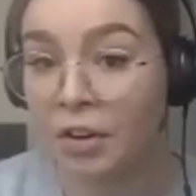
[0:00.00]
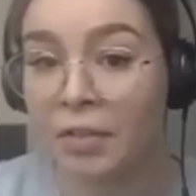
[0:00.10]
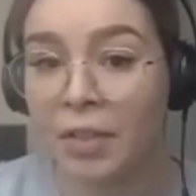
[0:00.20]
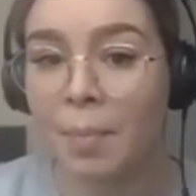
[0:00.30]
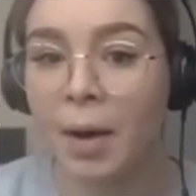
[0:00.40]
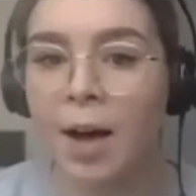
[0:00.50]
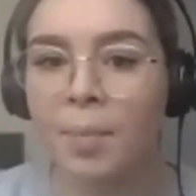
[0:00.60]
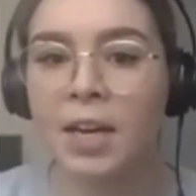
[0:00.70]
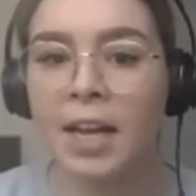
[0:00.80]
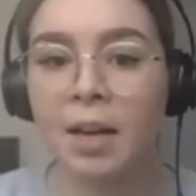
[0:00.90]
the
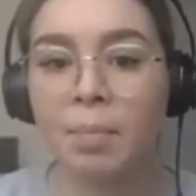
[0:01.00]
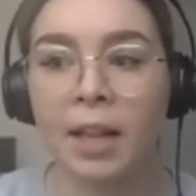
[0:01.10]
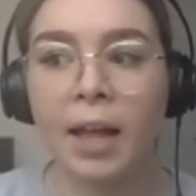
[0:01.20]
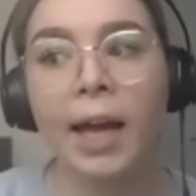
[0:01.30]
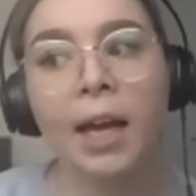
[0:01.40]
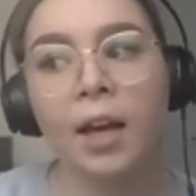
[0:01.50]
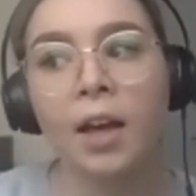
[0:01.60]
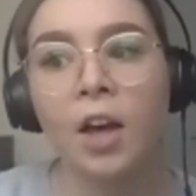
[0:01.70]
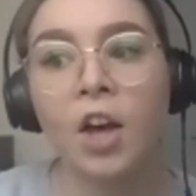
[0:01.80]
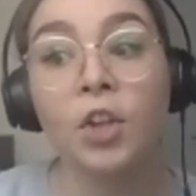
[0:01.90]
apartment, he could be like,
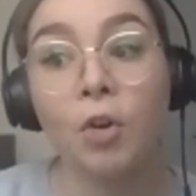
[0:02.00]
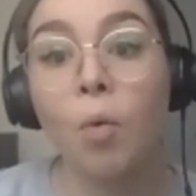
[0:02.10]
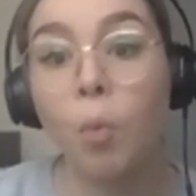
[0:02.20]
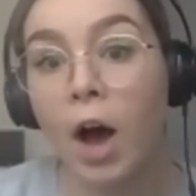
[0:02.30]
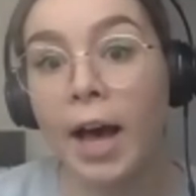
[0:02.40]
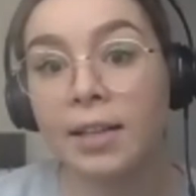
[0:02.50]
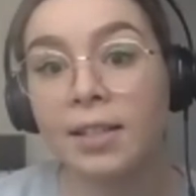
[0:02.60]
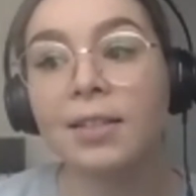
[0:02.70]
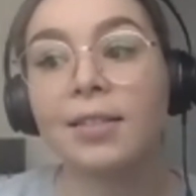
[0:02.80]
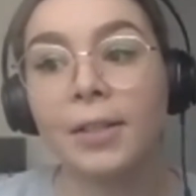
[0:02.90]
"You're white,
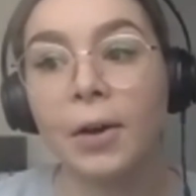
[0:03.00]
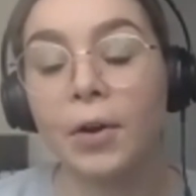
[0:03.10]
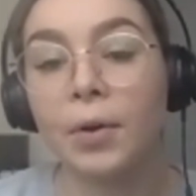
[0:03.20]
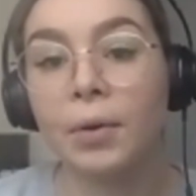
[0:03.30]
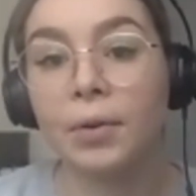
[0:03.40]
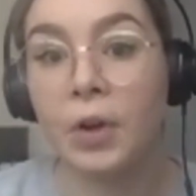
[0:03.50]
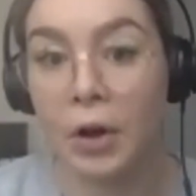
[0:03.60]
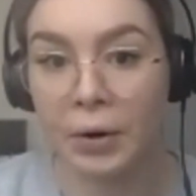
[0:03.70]
so no."